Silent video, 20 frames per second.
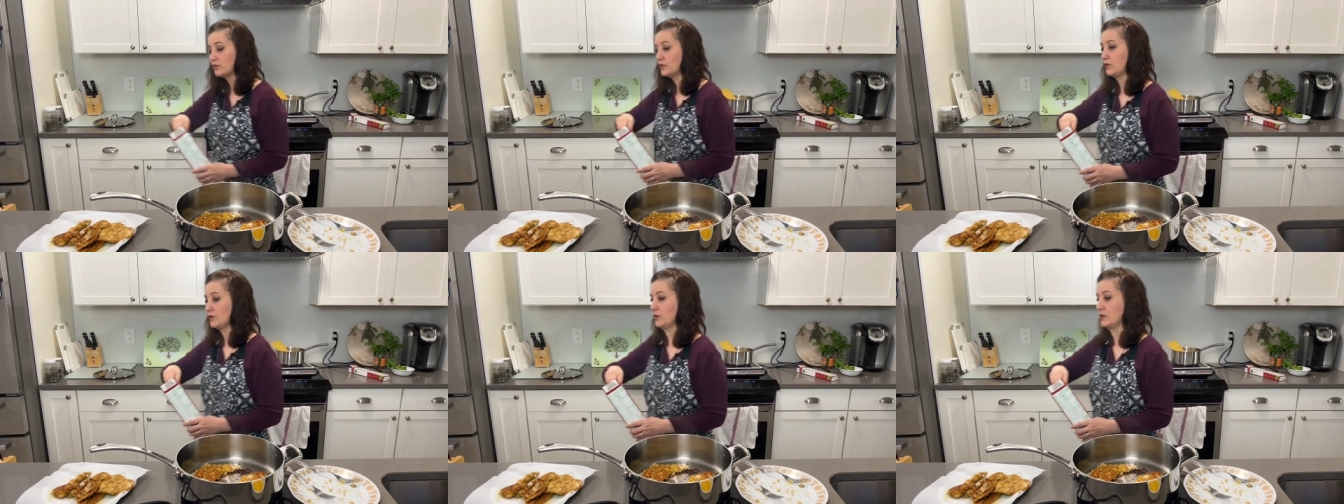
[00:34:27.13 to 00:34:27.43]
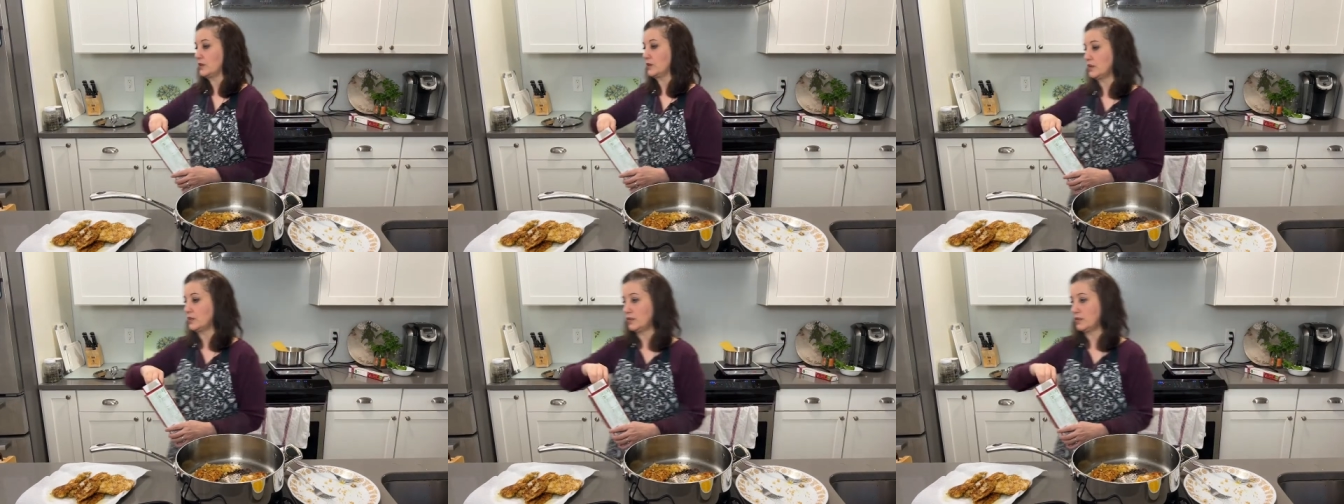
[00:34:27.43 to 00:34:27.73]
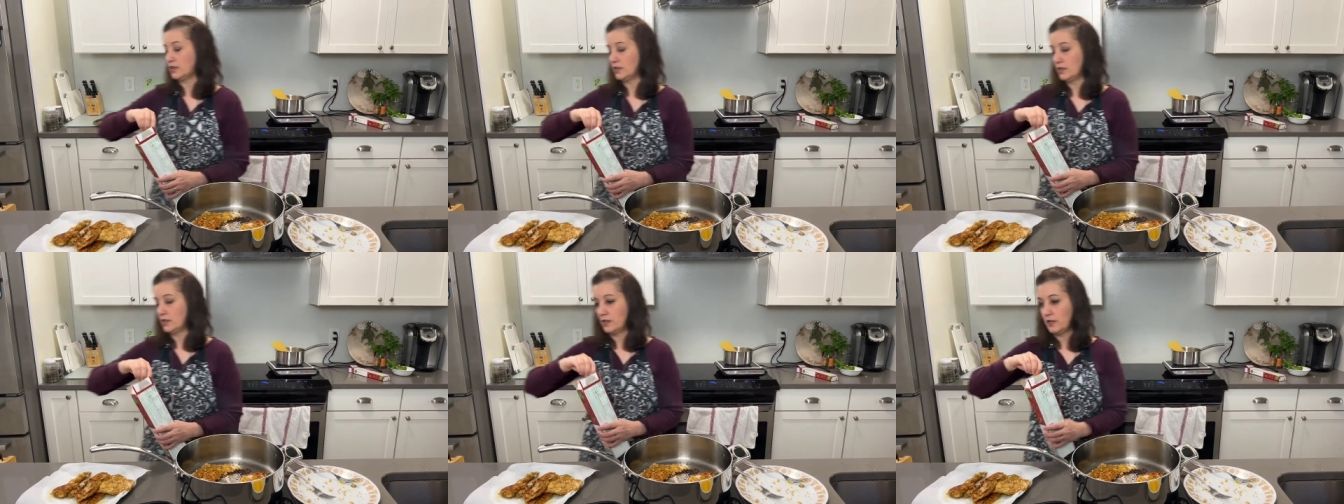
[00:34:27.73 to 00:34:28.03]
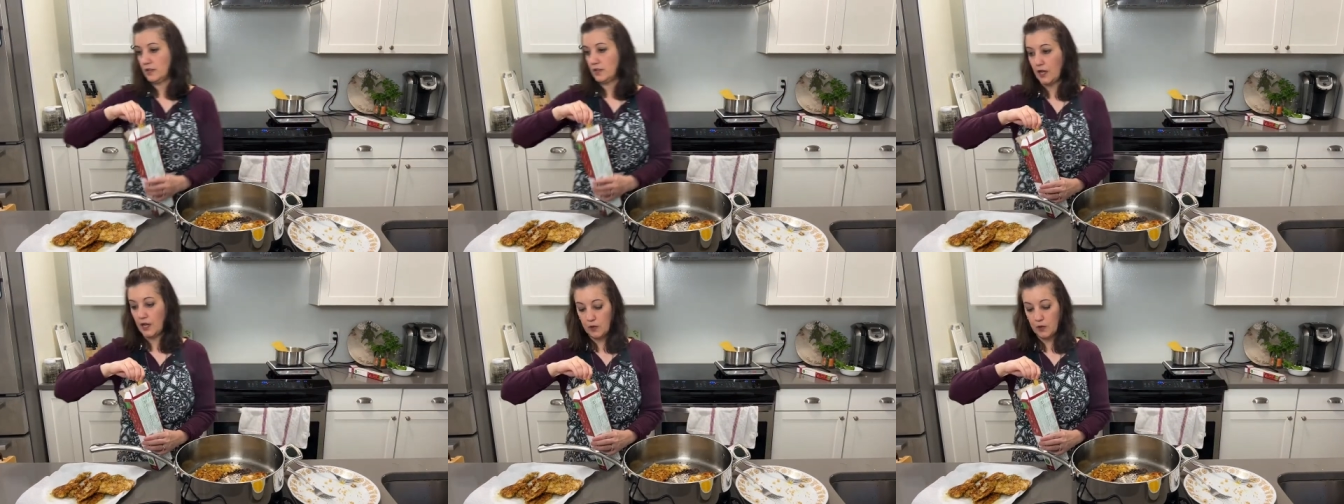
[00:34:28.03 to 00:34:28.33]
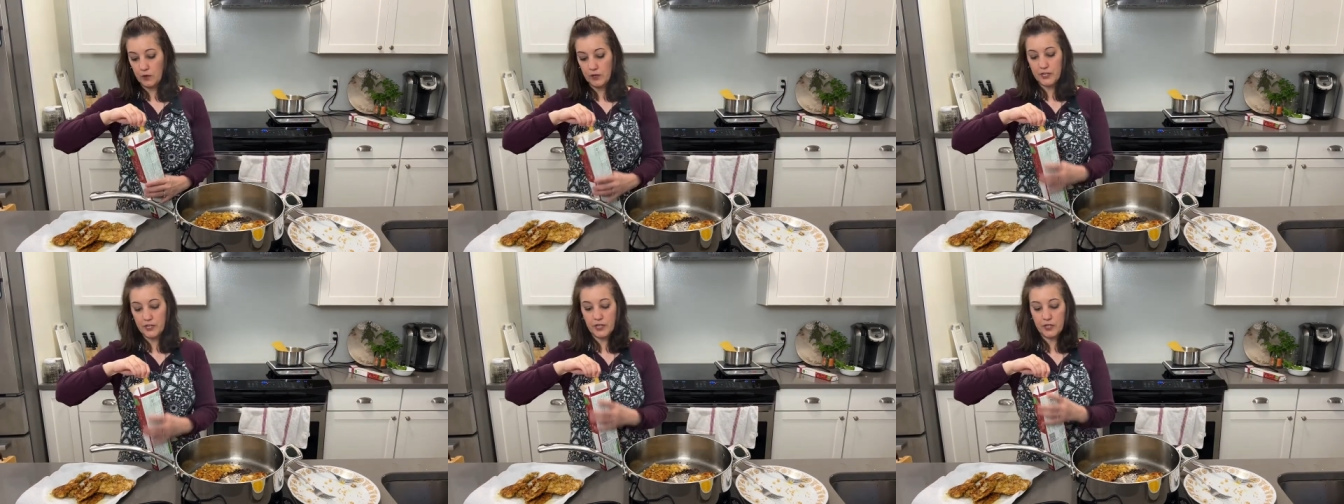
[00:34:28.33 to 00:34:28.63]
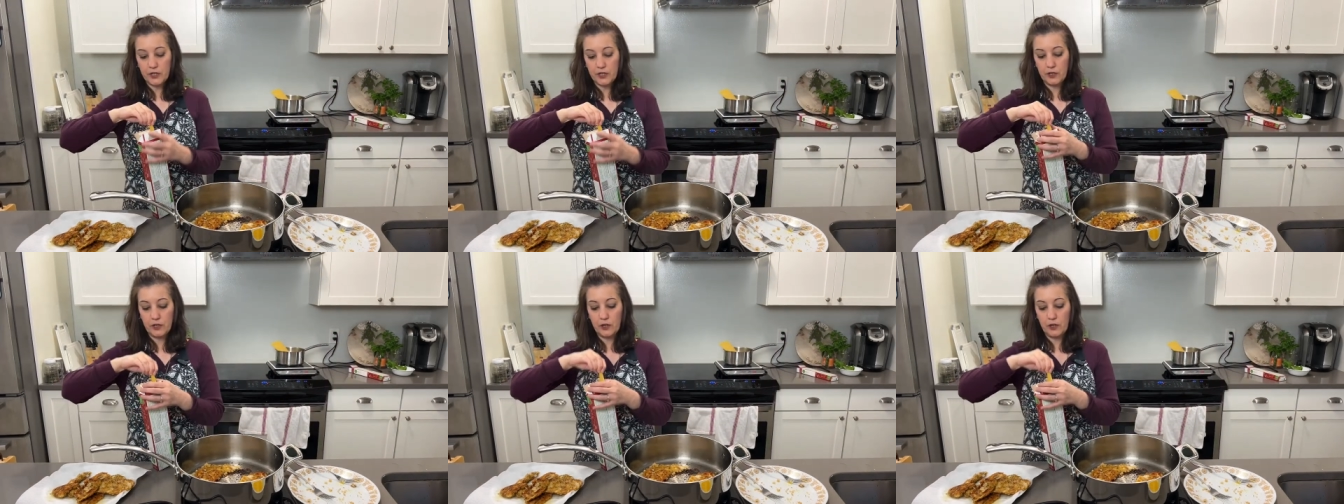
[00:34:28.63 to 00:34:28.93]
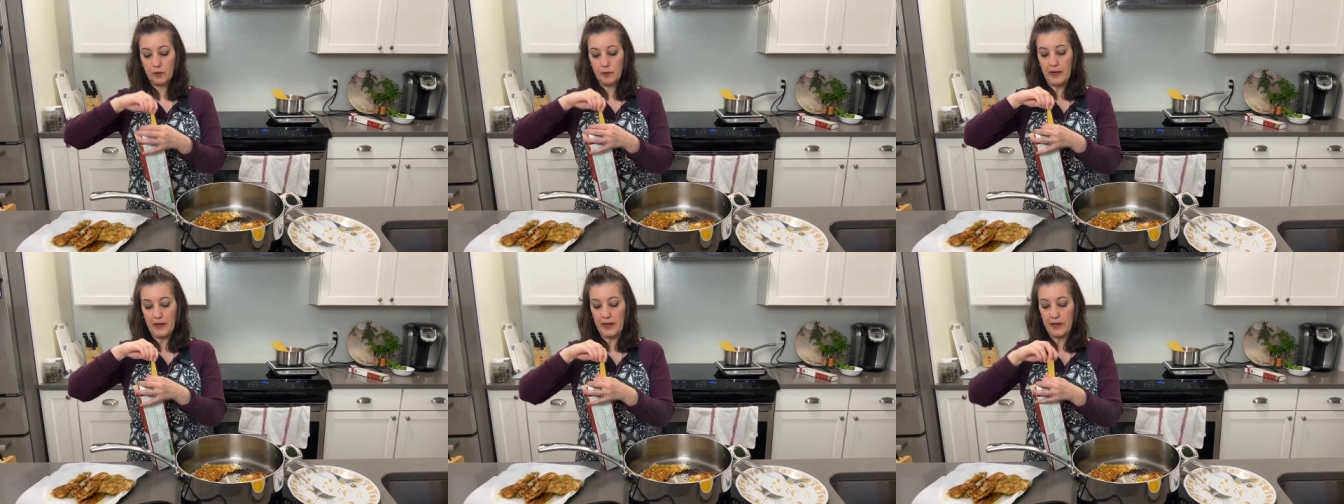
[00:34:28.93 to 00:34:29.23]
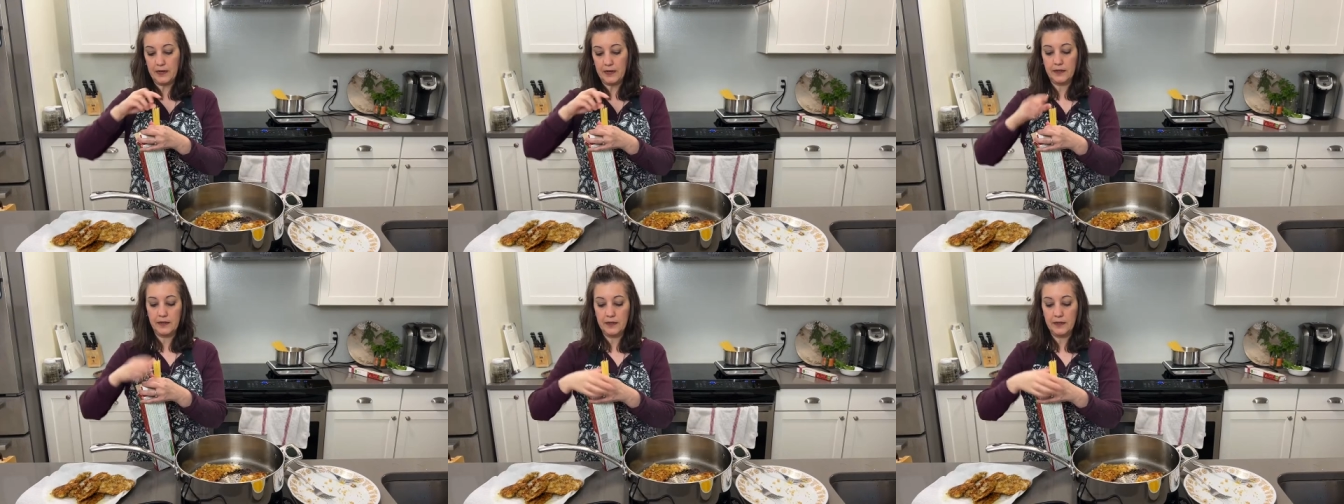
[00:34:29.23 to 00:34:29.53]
so good? I wish I could go back,